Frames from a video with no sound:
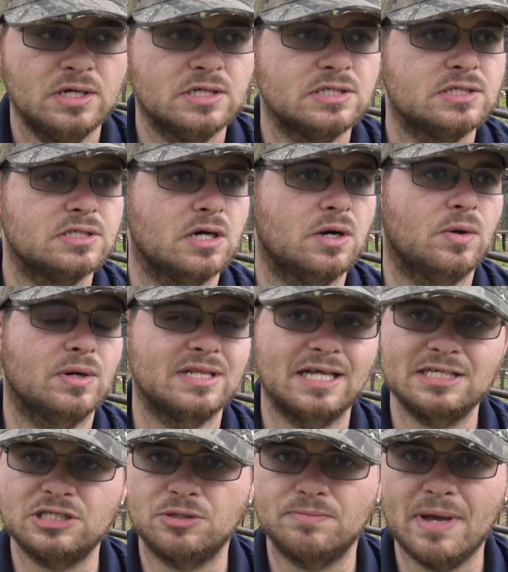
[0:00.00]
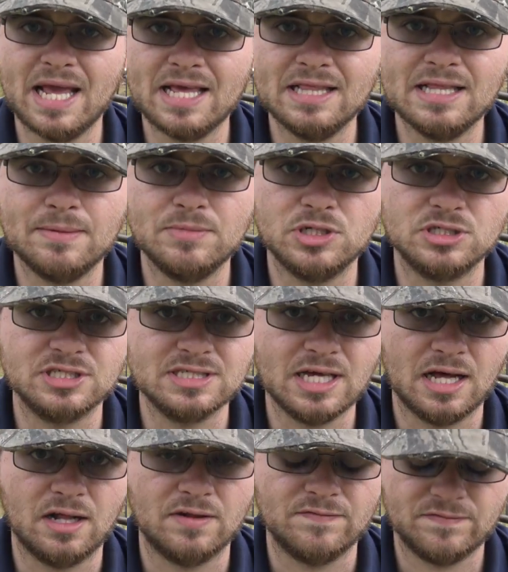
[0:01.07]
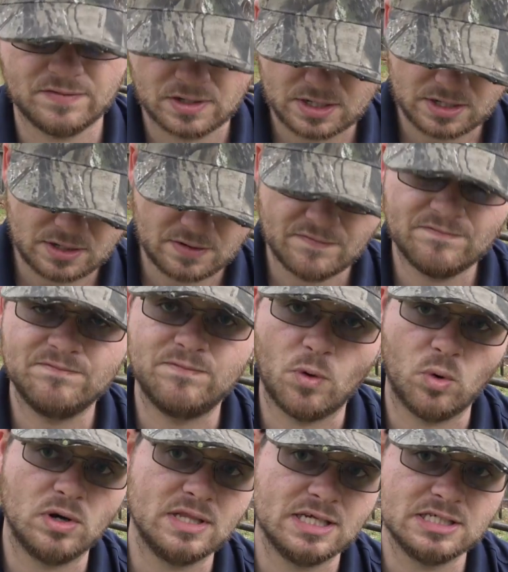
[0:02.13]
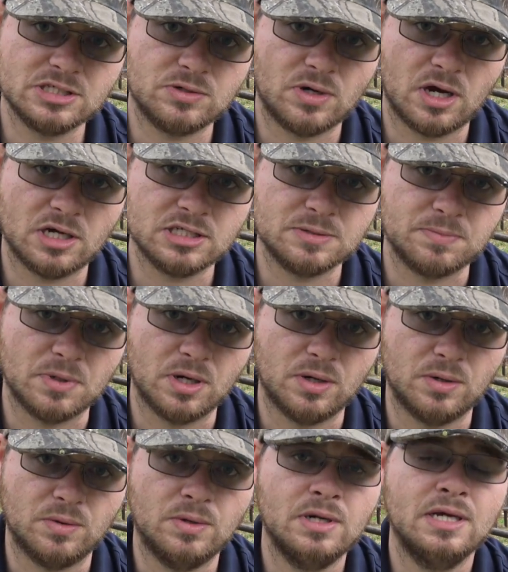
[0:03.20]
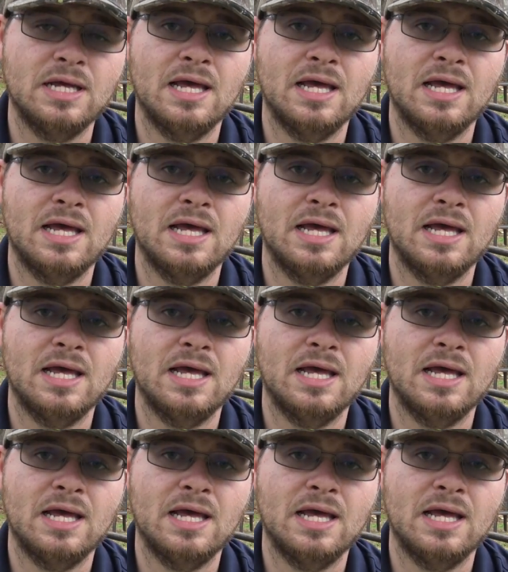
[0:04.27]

So unless you're making them yourself for this crossbow